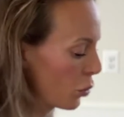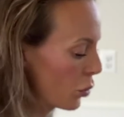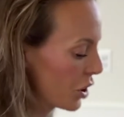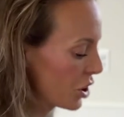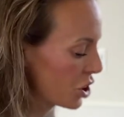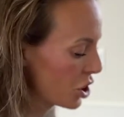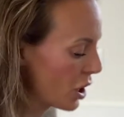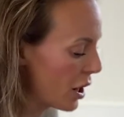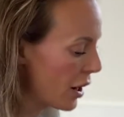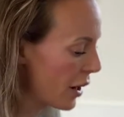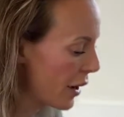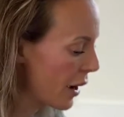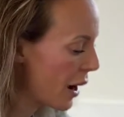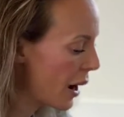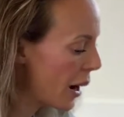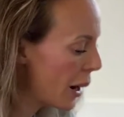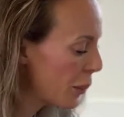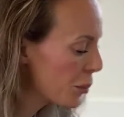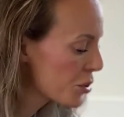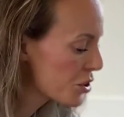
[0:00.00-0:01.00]
which I
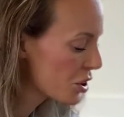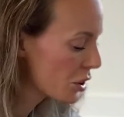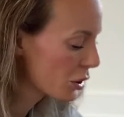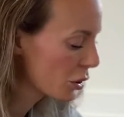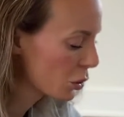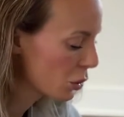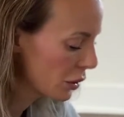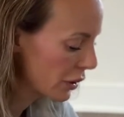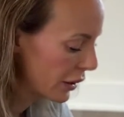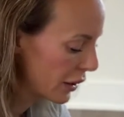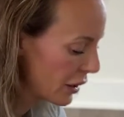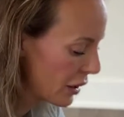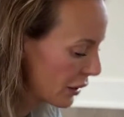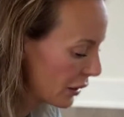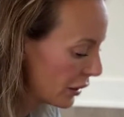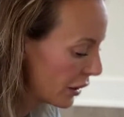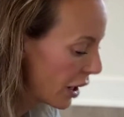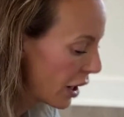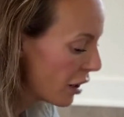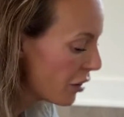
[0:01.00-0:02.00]
absolutely
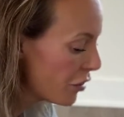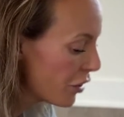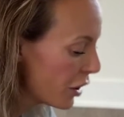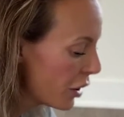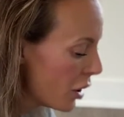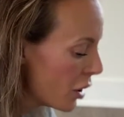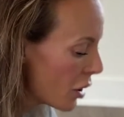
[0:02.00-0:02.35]
love.